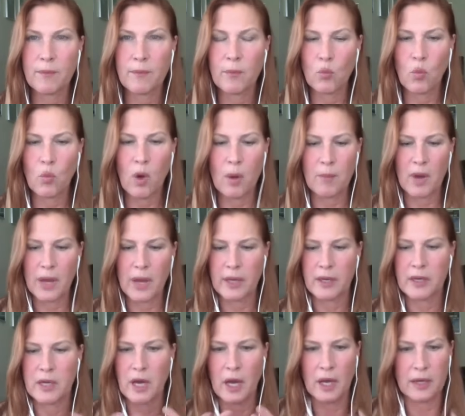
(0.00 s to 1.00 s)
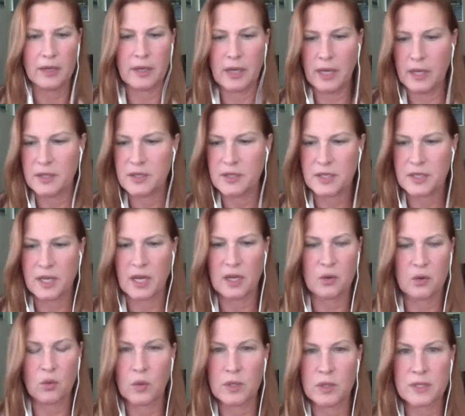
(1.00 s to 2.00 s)
what my gut
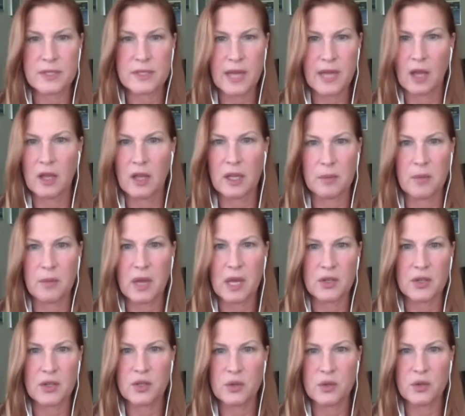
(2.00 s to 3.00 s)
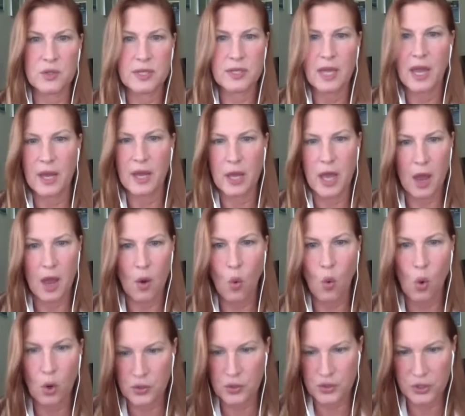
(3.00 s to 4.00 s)
instinct was telling me to say right.
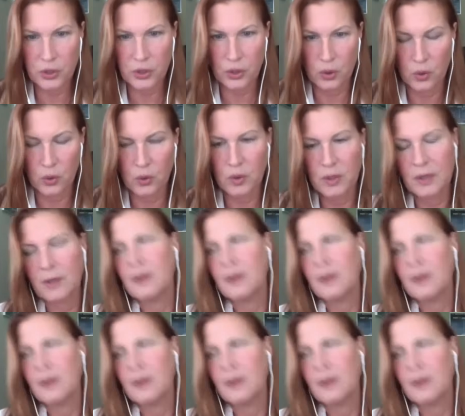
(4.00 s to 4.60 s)
or do.